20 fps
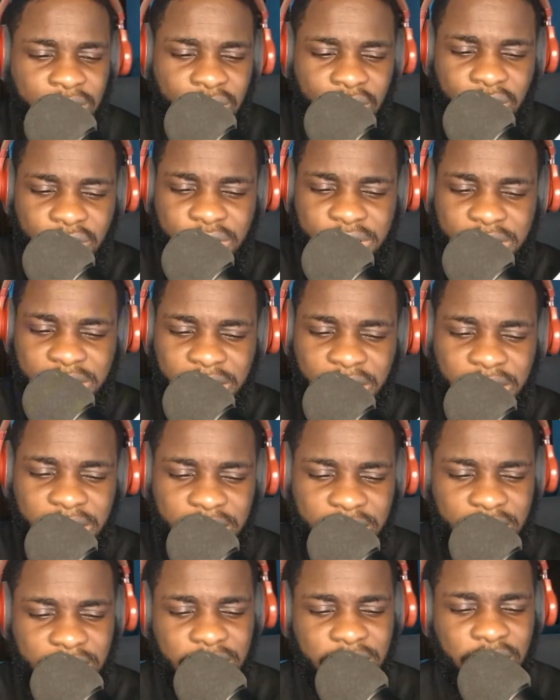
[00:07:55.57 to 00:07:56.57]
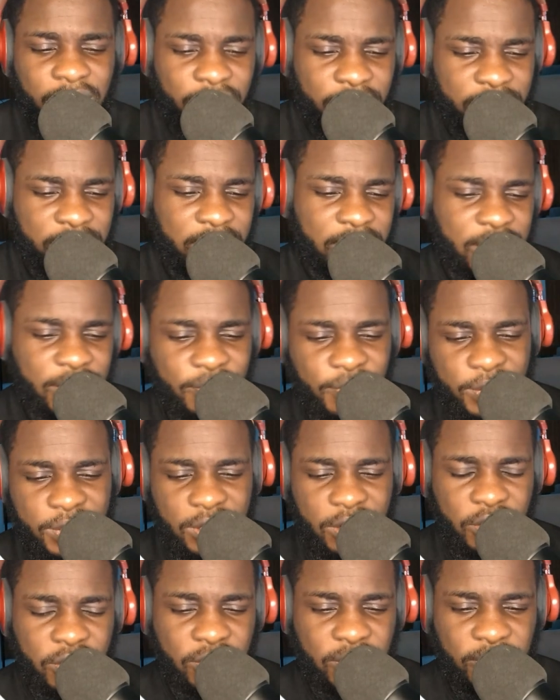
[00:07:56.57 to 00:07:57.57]
Originally, under the
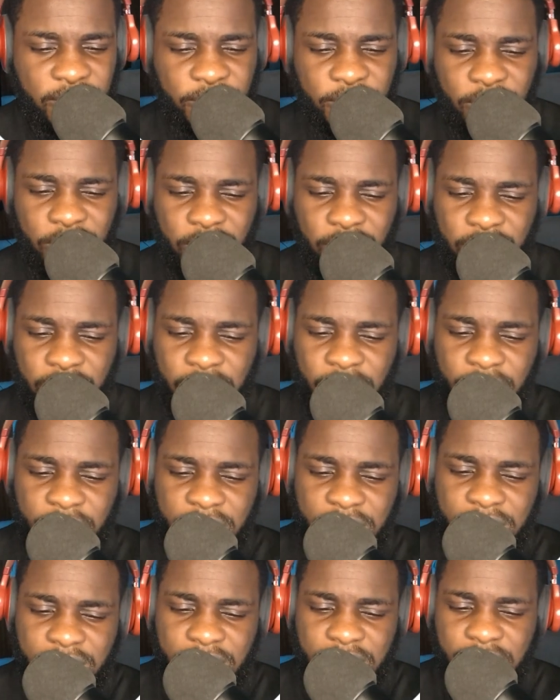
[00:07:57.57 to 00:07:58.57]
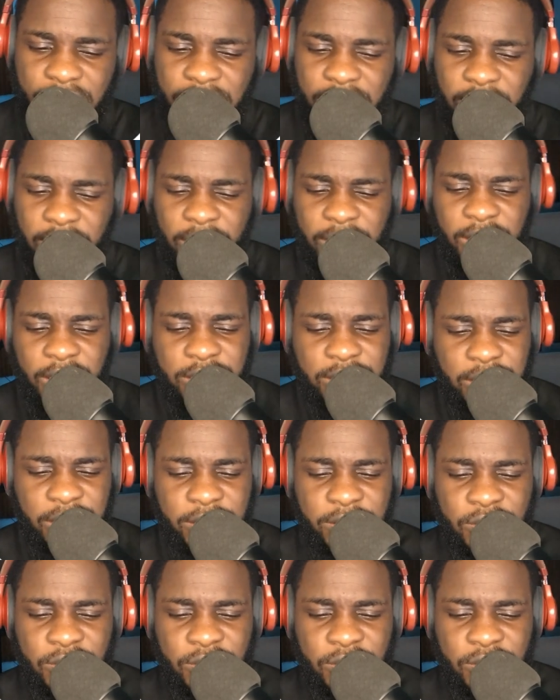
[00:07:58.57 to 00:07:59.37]
investigation of fraud, authorities allegedly